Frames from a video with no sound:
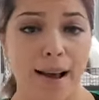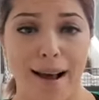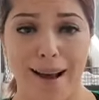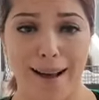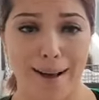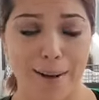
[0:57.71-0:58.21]

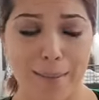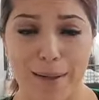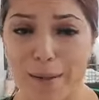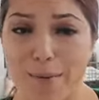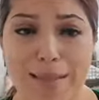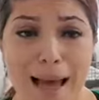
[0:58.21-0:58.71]
Um,
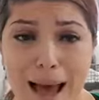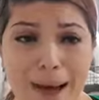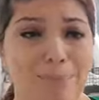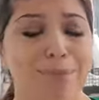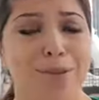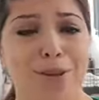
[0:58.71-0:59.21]
it was
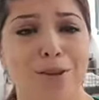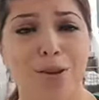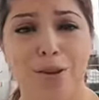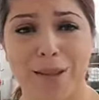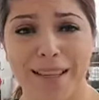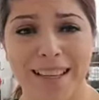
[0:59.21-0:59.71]

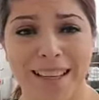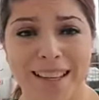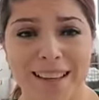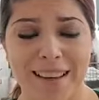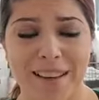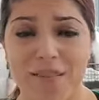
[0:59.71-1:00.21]

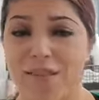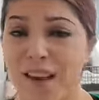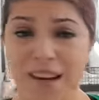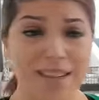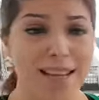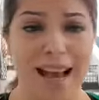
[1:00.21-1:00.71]
absolutely
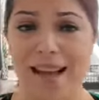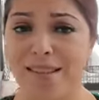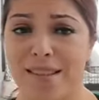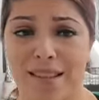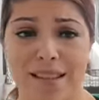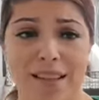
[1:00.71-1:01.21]

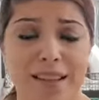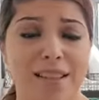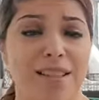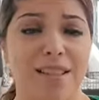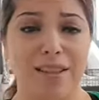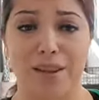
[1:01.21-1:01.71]

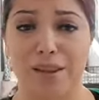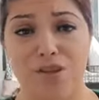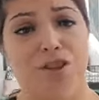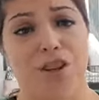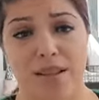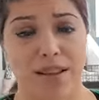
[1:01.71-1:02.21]
fantastically
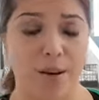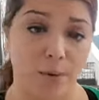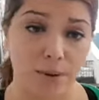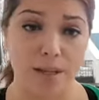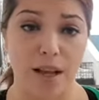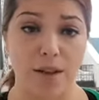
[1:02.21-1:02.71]
delicious, I
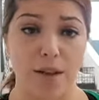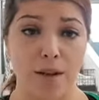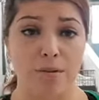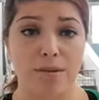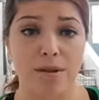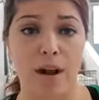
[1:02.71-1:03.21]
will tell you.
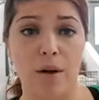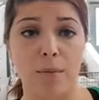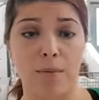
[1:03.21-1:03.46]
So